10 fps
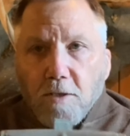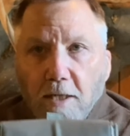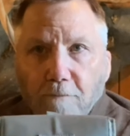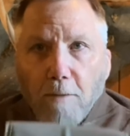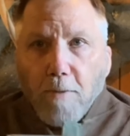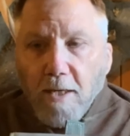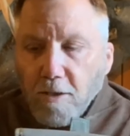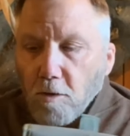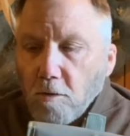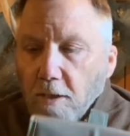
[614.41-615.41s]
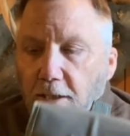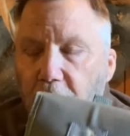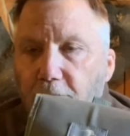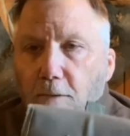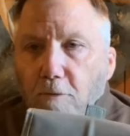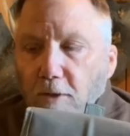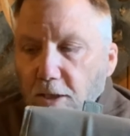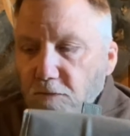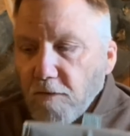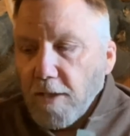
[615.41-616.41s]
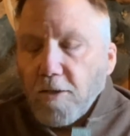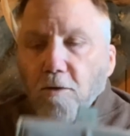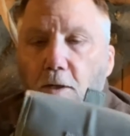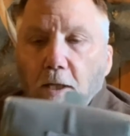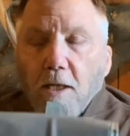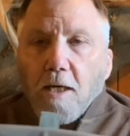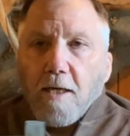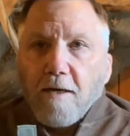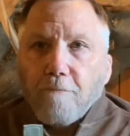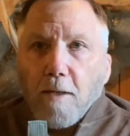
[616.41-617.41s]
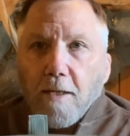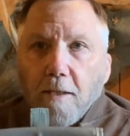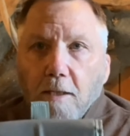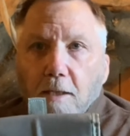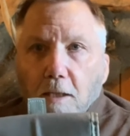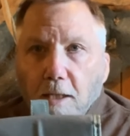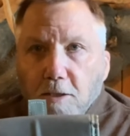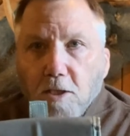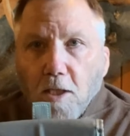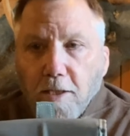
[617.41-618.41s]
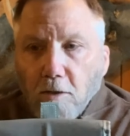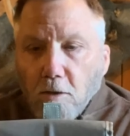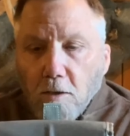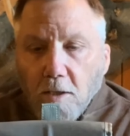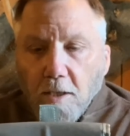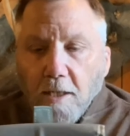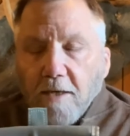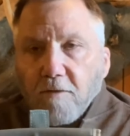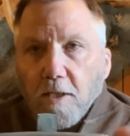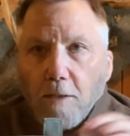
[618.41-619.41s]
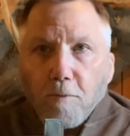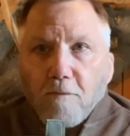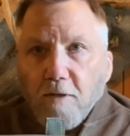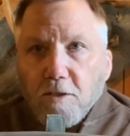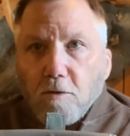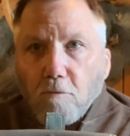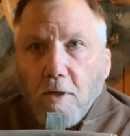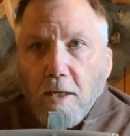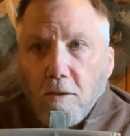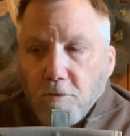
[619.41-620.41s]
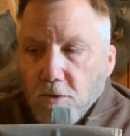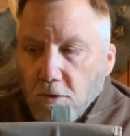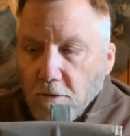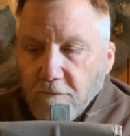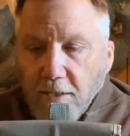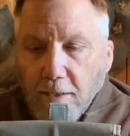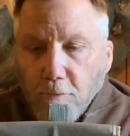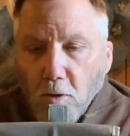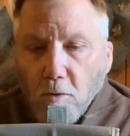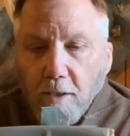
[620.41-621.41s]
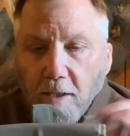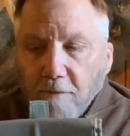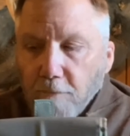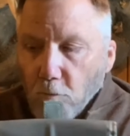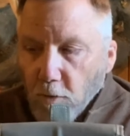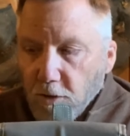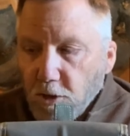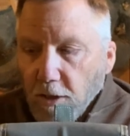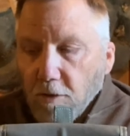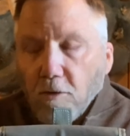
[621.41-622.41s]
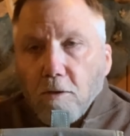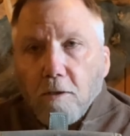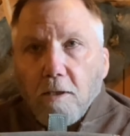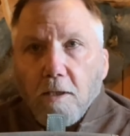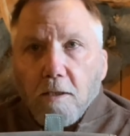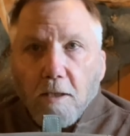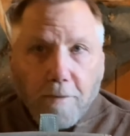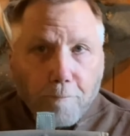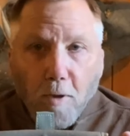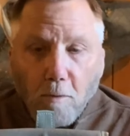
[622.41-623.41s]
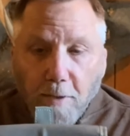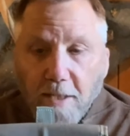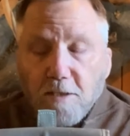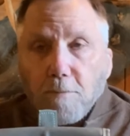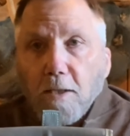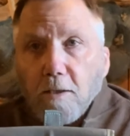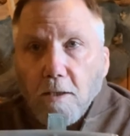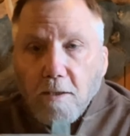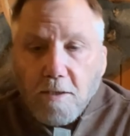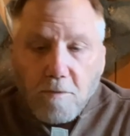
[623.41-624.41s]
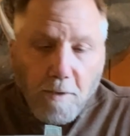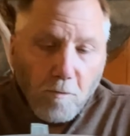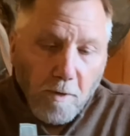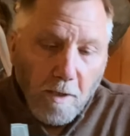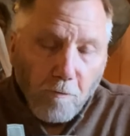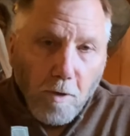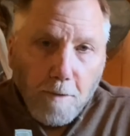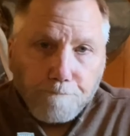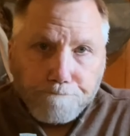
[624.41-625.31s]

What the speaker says: I have my bino, I have my rangefinder, I have my lens cleaner, I have a couple of extra rounds of ammo, and I have my wind checker and lip balm, and that's about it. That's about what I run.